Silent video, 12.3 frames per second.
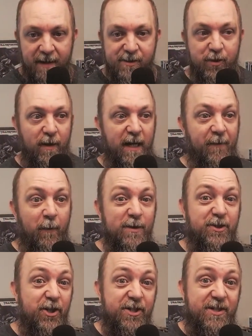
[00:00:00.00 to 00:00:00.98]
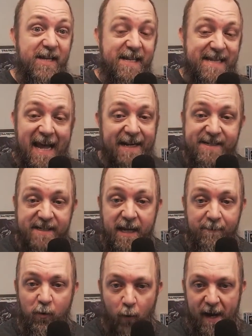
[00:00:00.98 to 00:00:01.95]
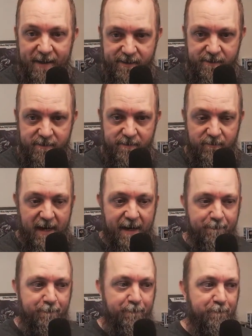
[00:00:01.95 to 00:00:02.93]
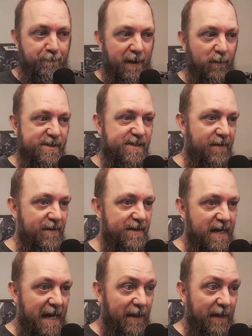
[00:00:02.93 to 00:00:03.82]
So if it was just the exact same quest, right? But it was $7,